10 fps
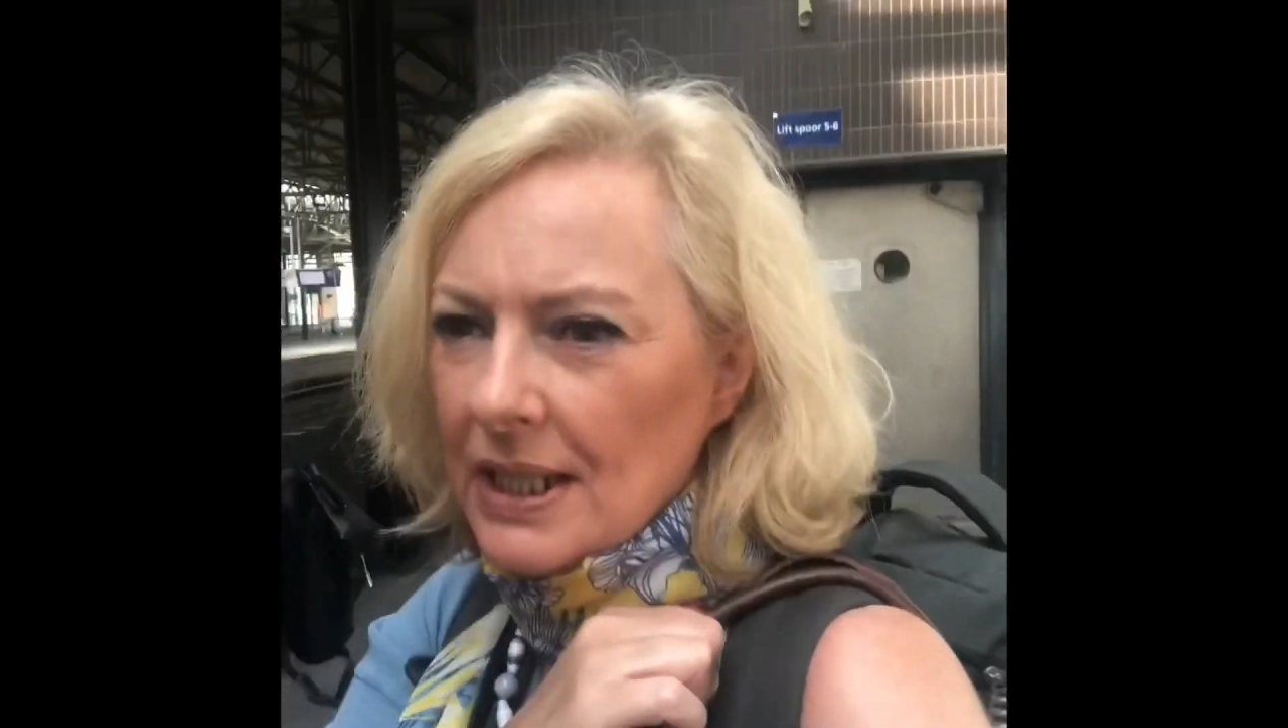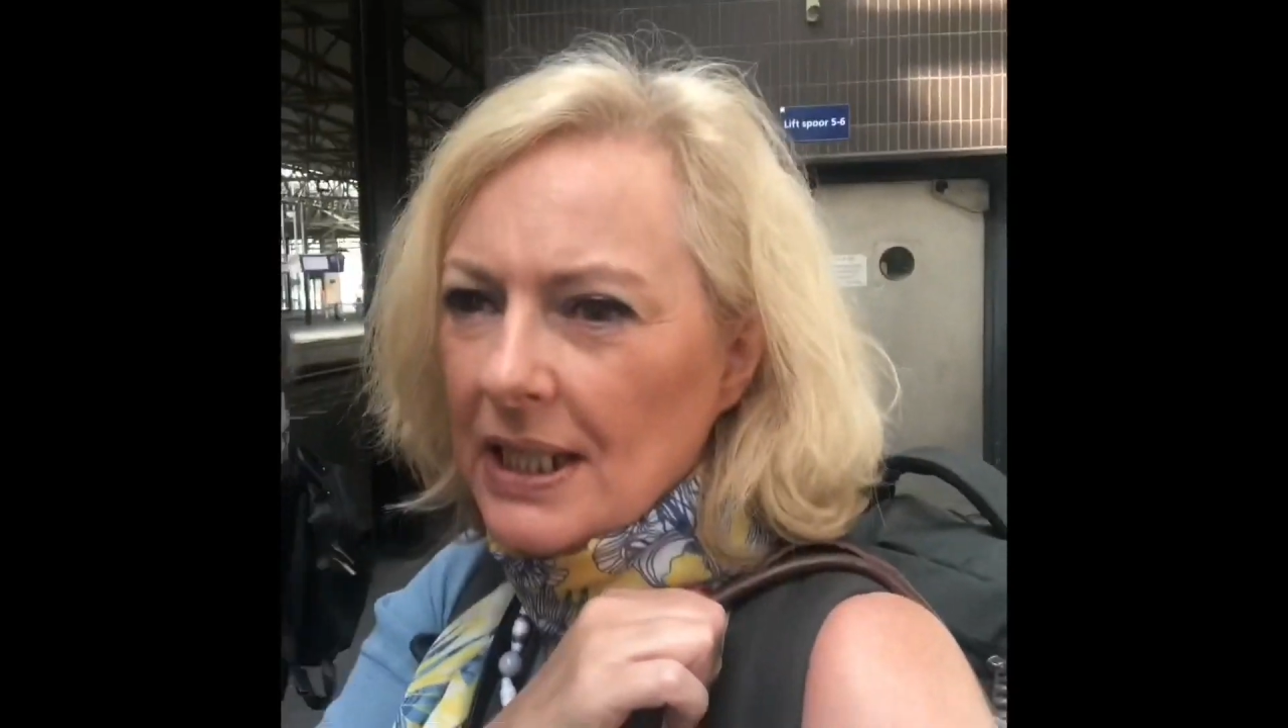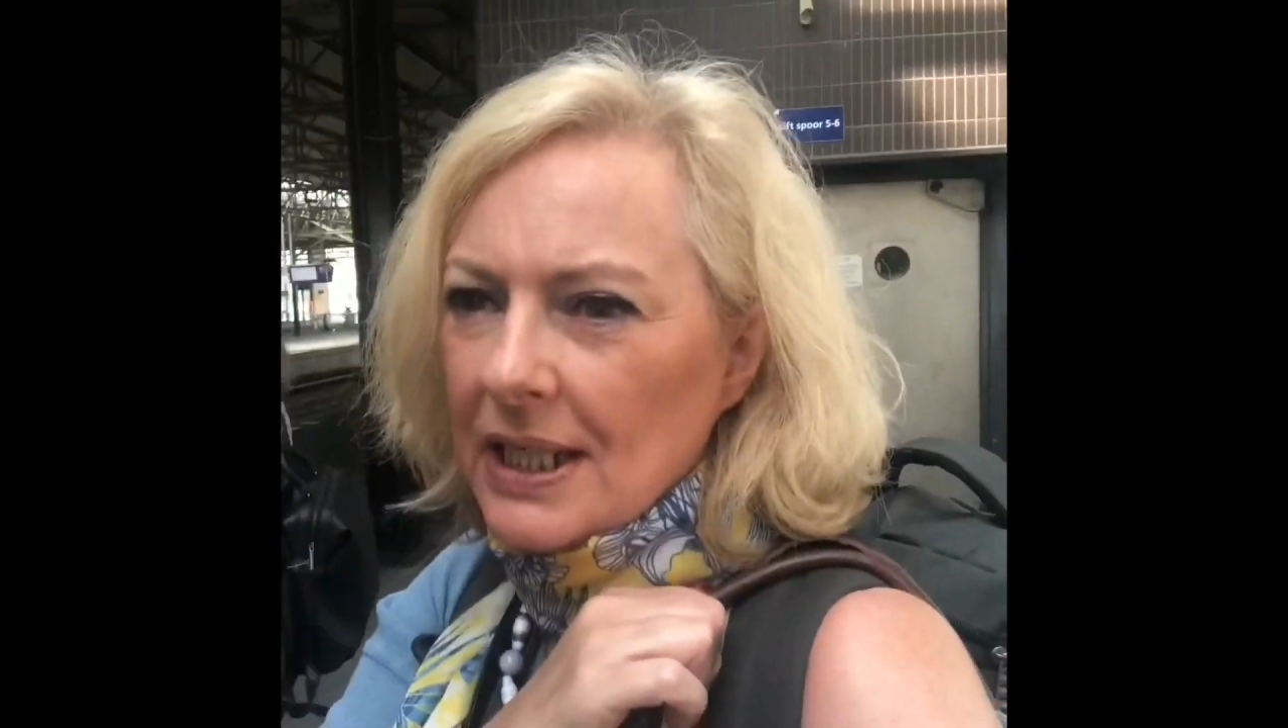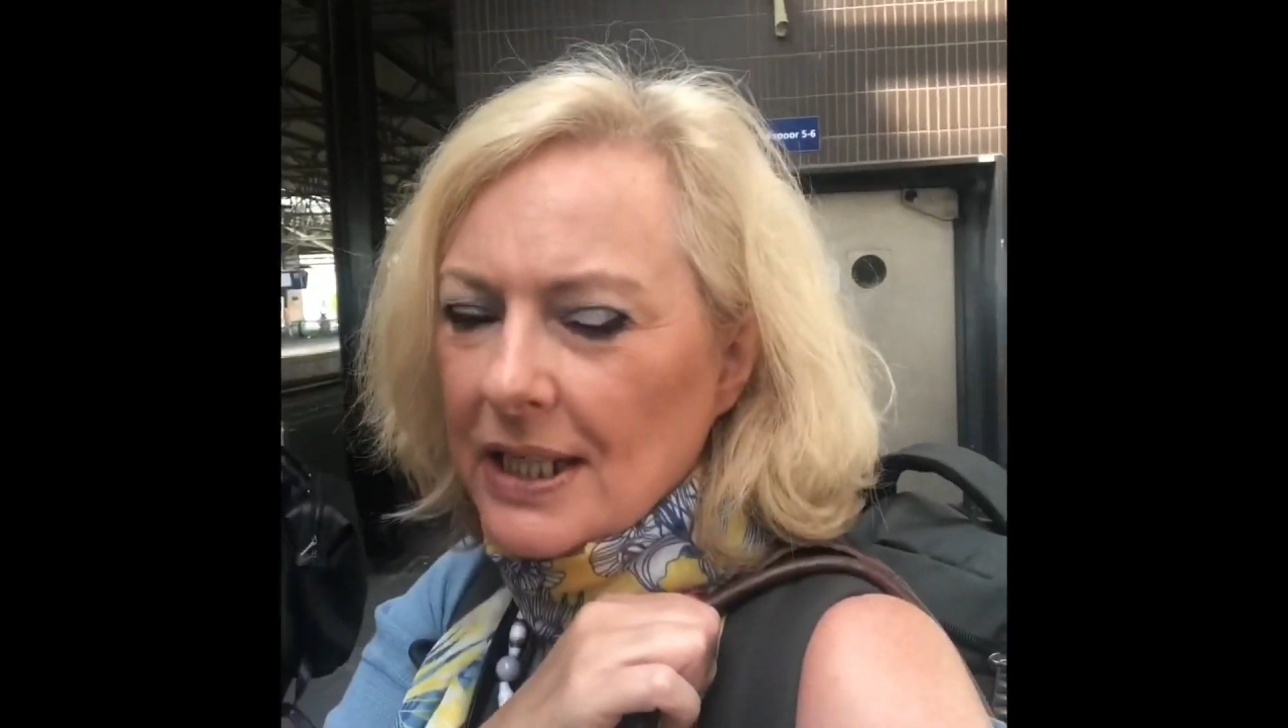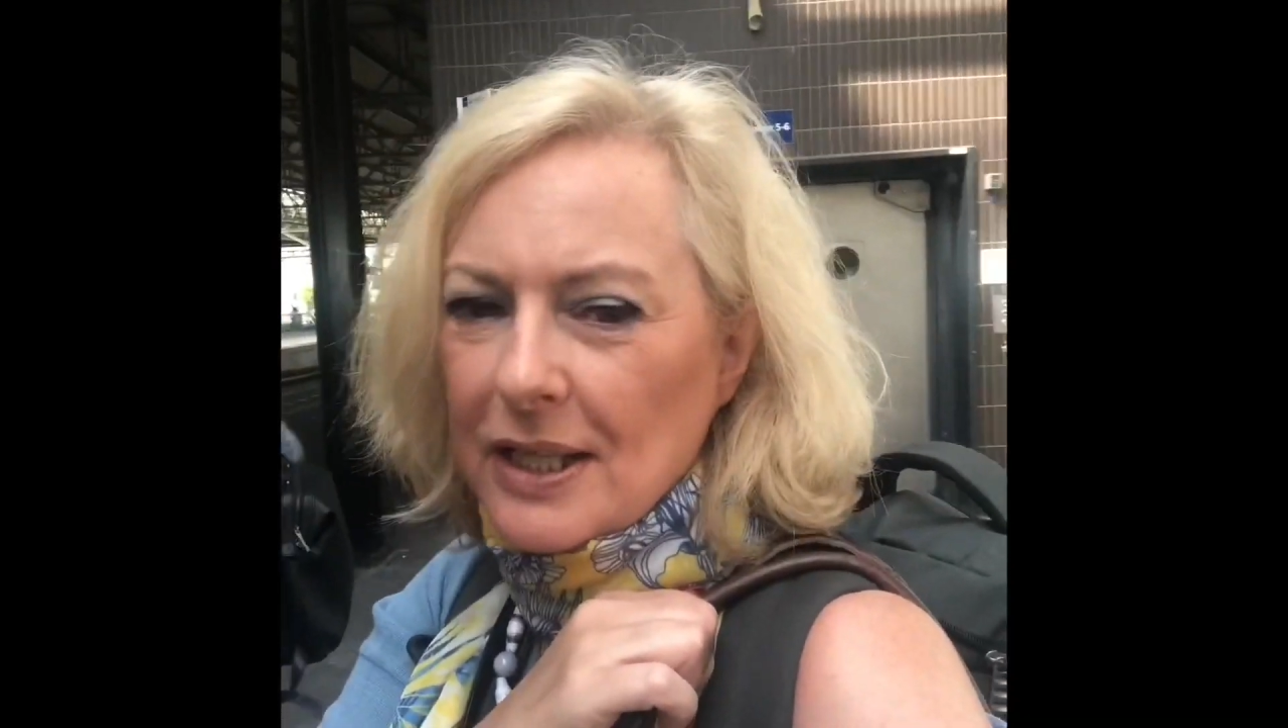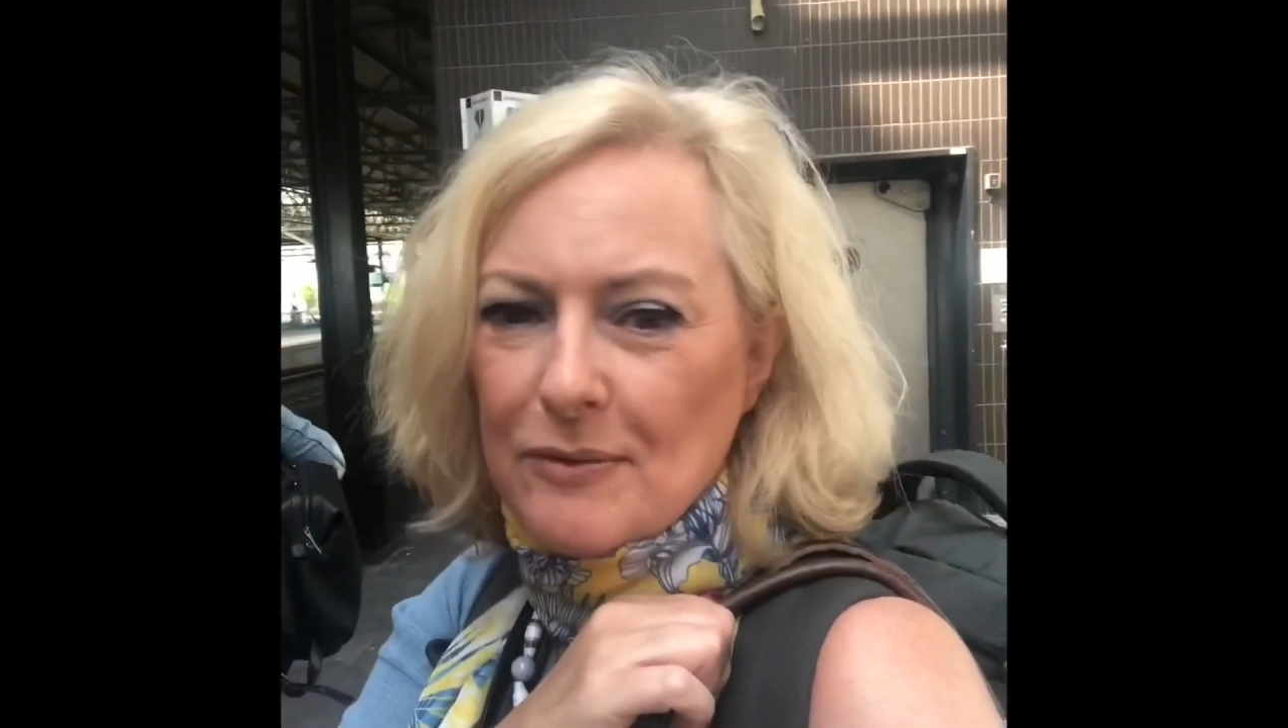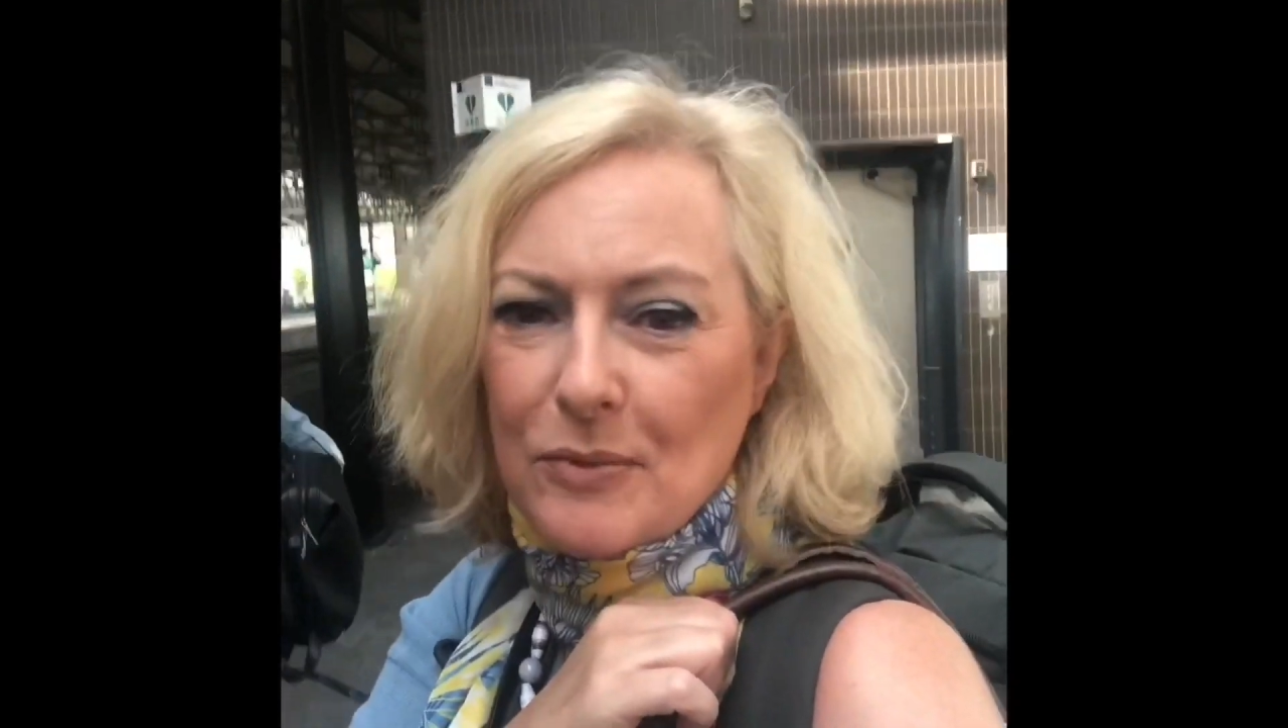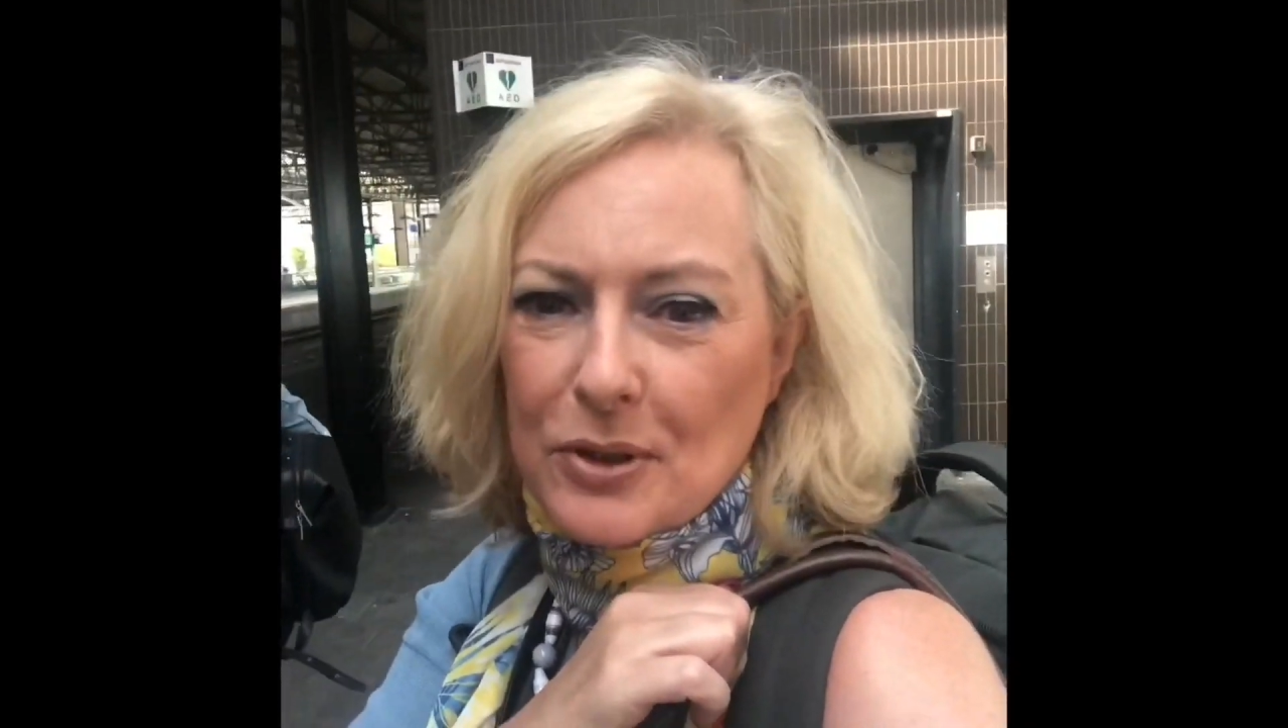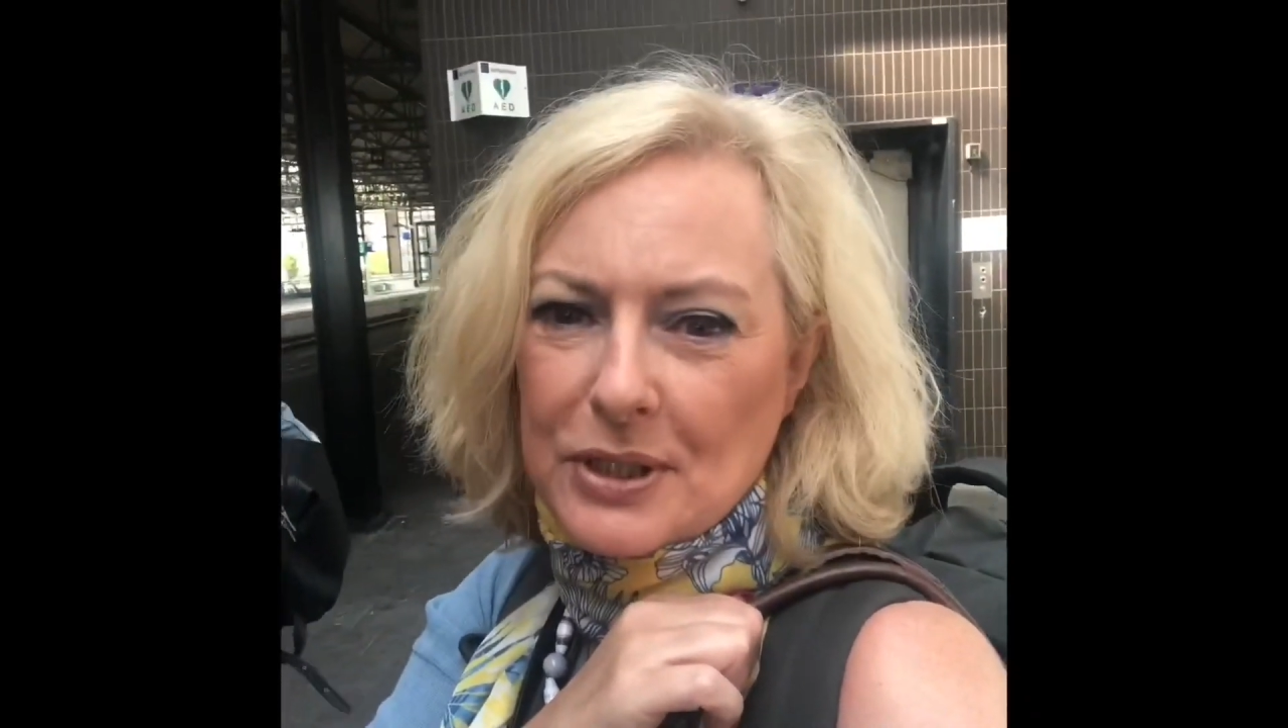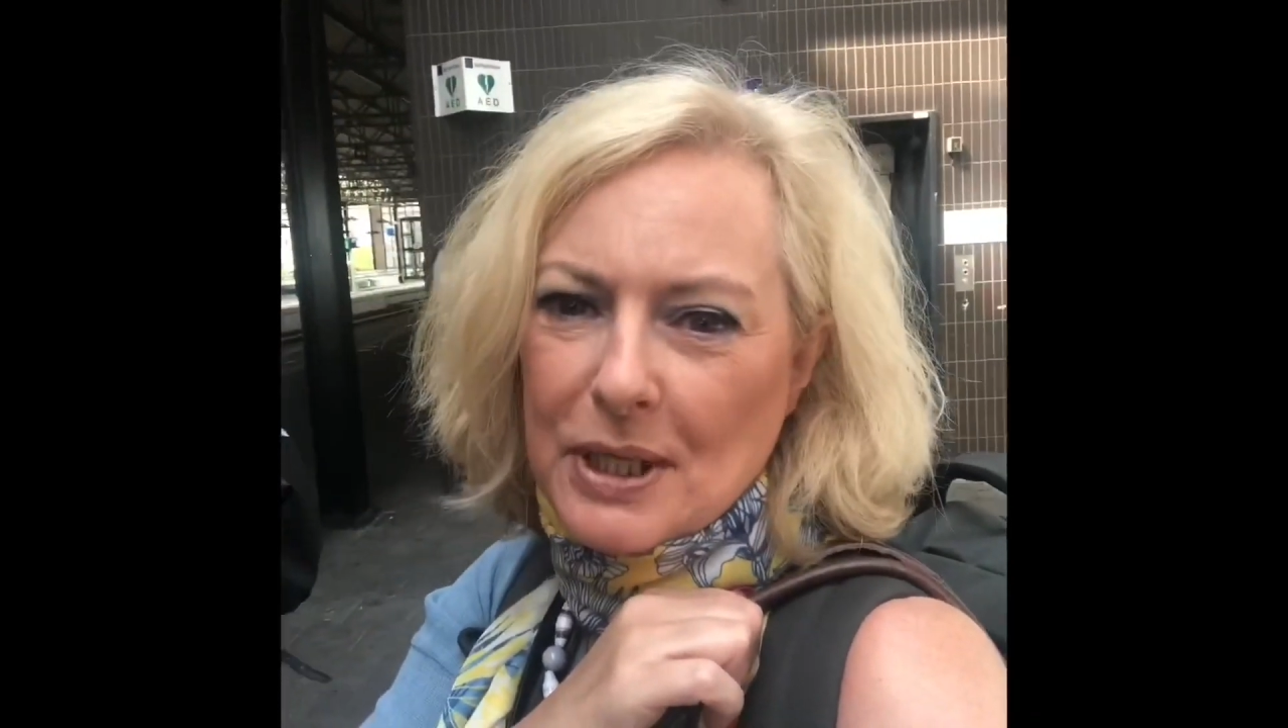and then
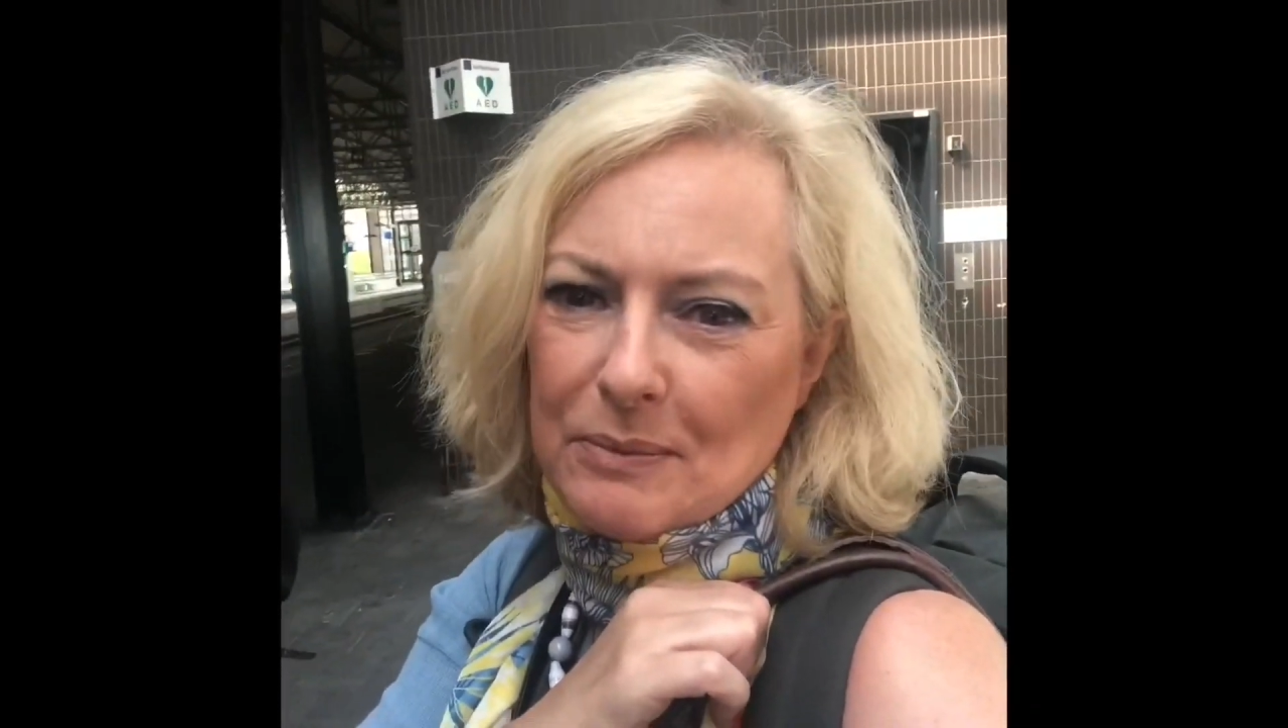Rotterdam